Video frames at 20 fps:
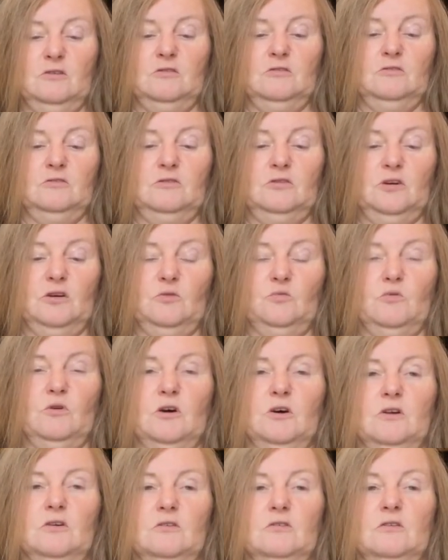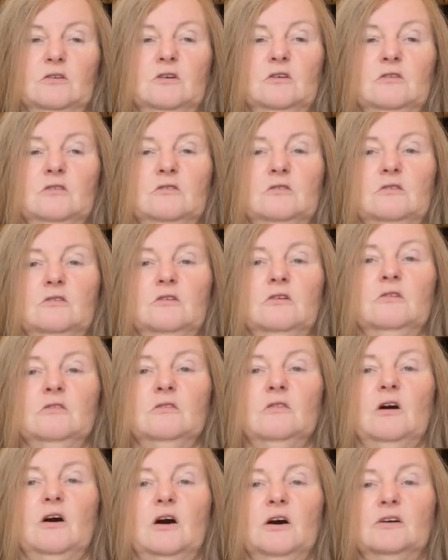There were a
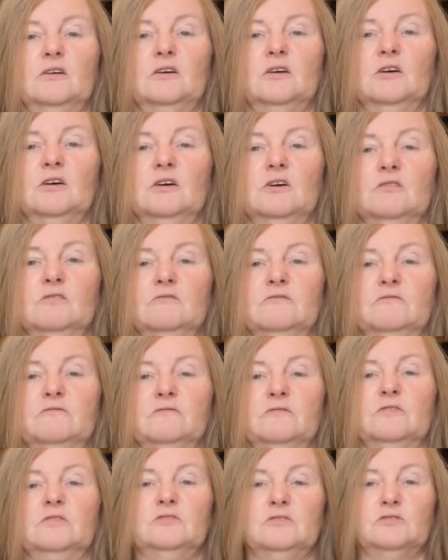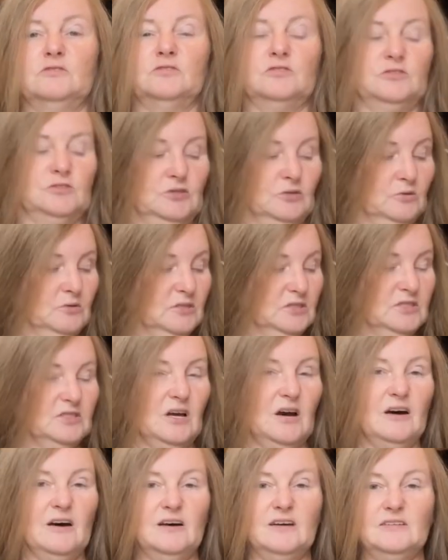lot of
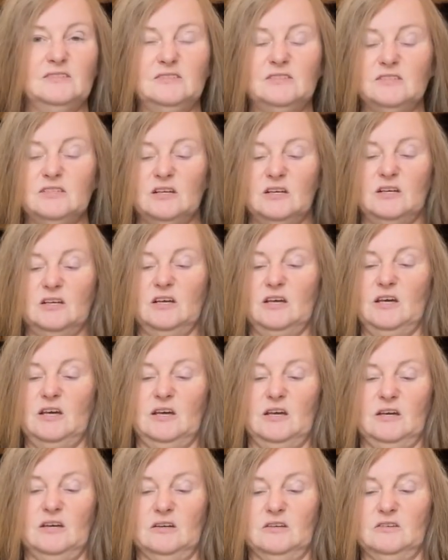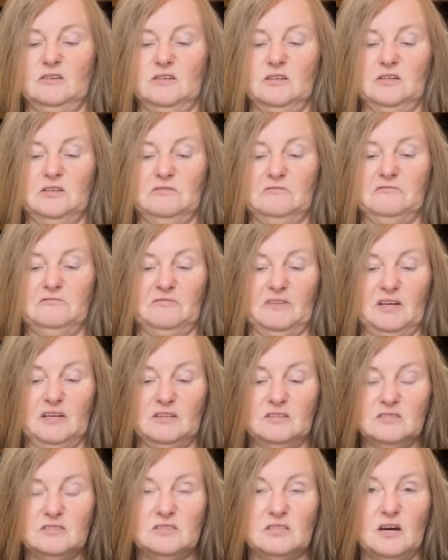suicides and
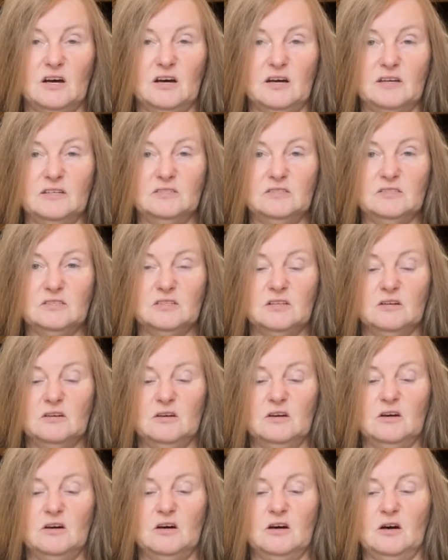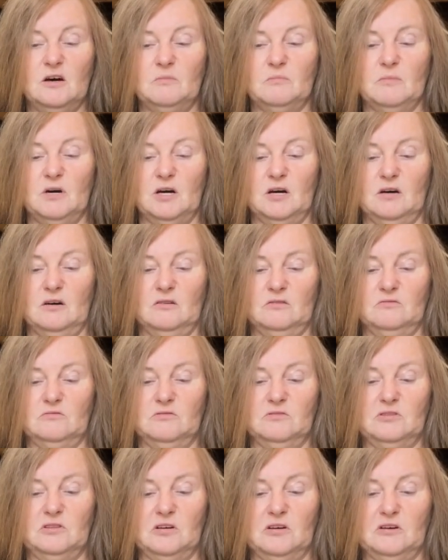infanticides among
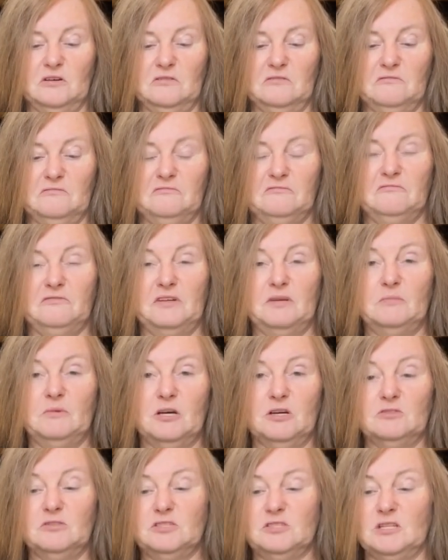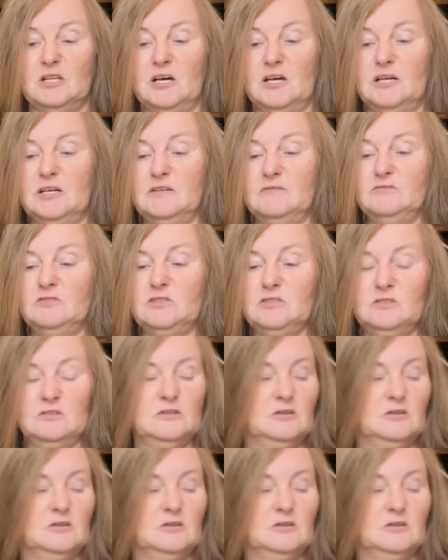the female slaves.